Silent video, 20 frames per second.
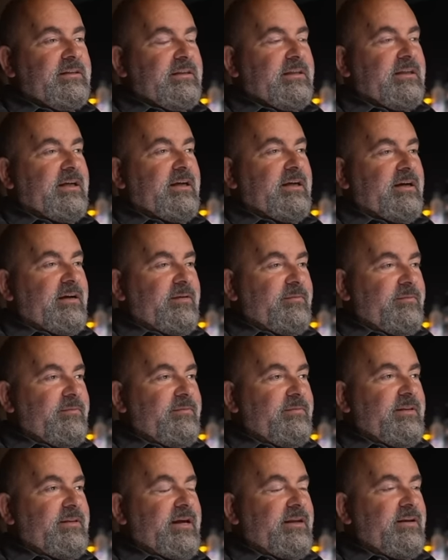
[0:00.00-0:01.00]

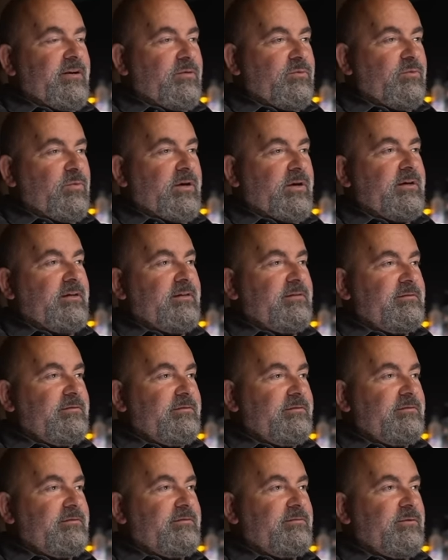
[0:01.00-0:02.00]
um, that you know what a
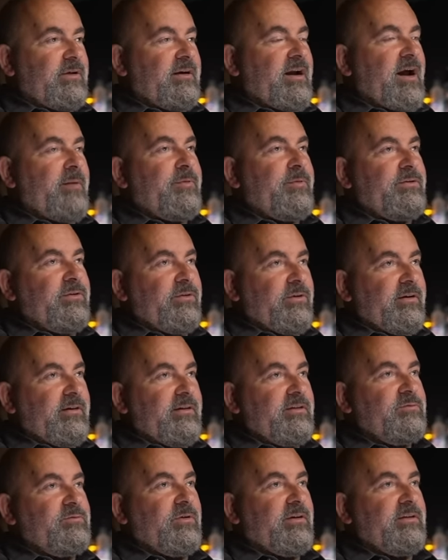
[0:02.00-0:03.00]
what an opportunity
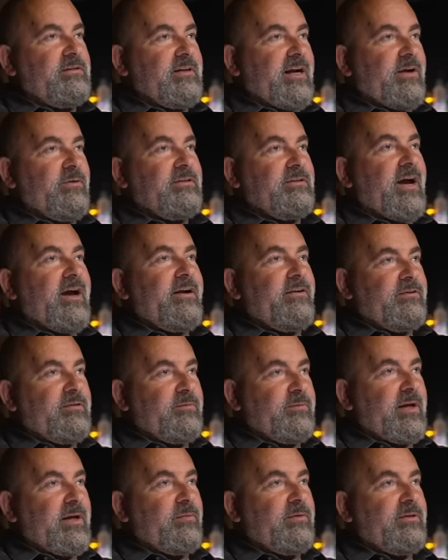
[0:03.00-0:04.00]
this was that I was honored to
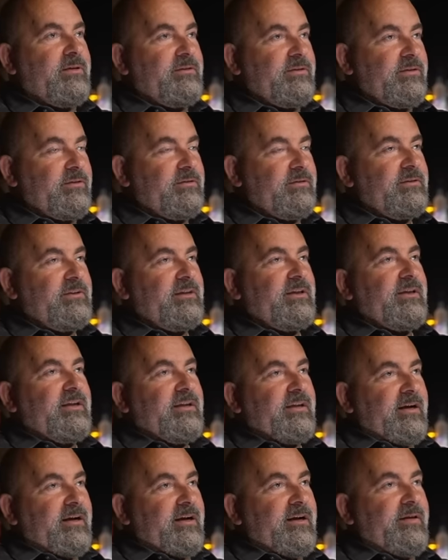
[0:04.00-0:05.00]
be able to do
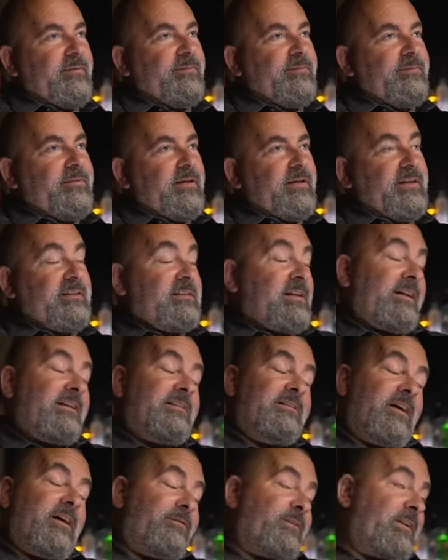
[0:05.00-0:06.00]
um, this kind of
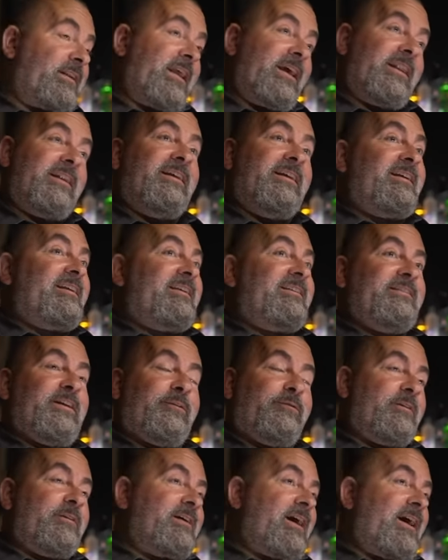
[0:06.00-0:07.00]
stuff. And again,
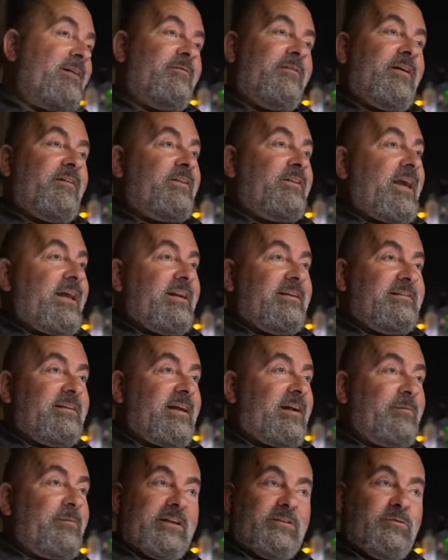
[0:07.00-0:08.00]
different time of
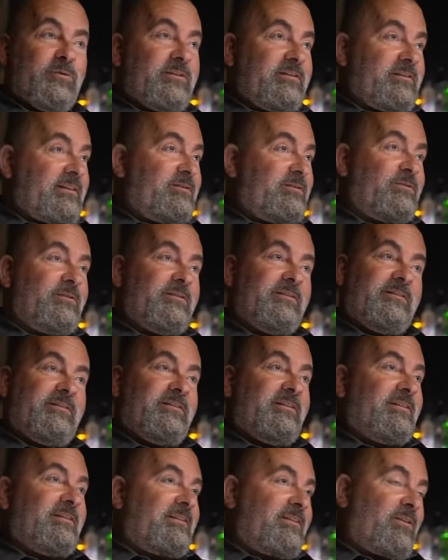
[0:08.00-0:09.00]
Afghanistan. This was this was
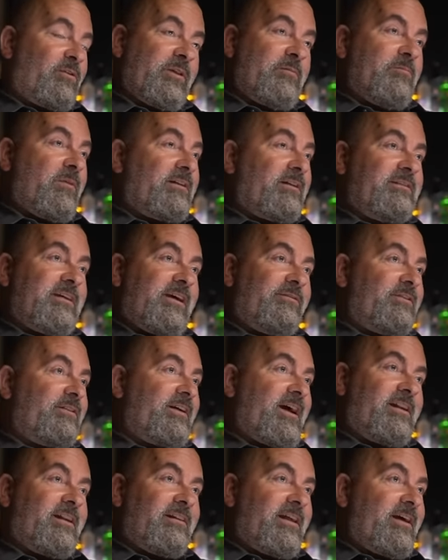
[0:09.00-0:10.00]
only months after
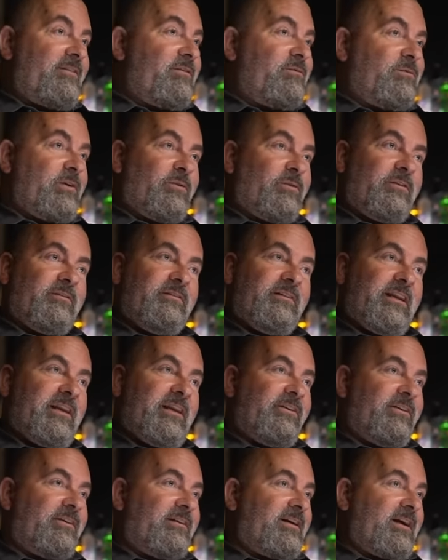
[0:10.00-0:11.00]
9/11. We were yeah.
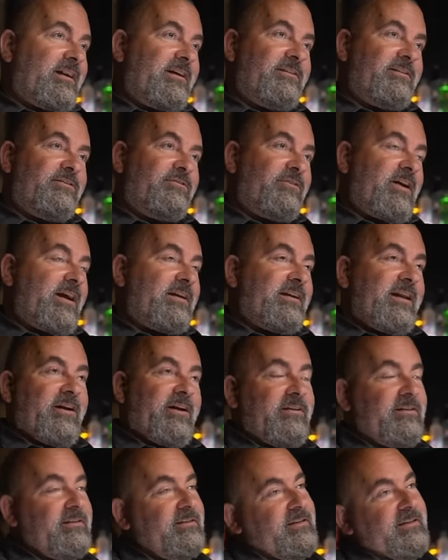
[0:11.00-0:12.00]
eager to kind of track
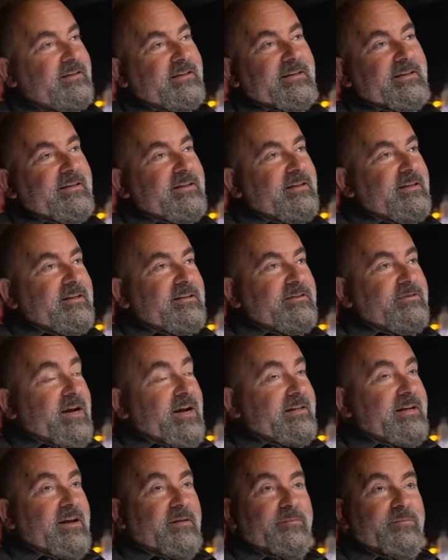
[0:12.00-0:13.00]
down
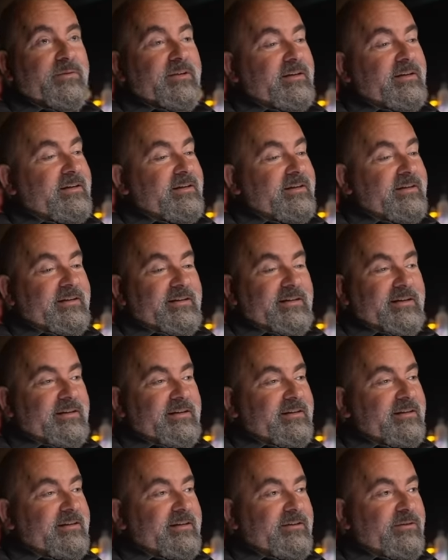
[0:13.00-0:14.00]
track down uh,
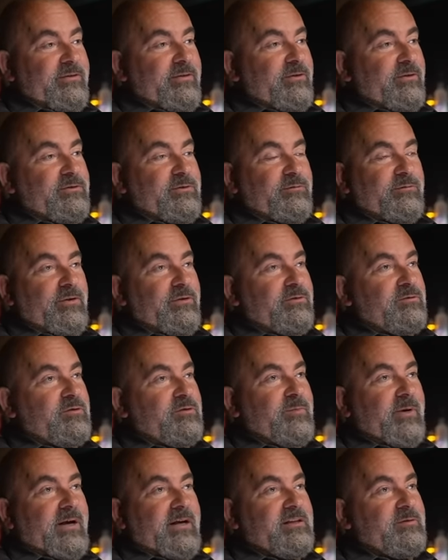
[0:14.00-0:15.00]
uh, you know those those
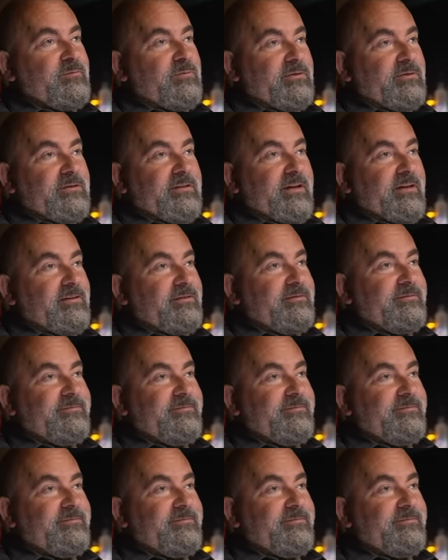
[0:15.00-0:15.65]
responsible. So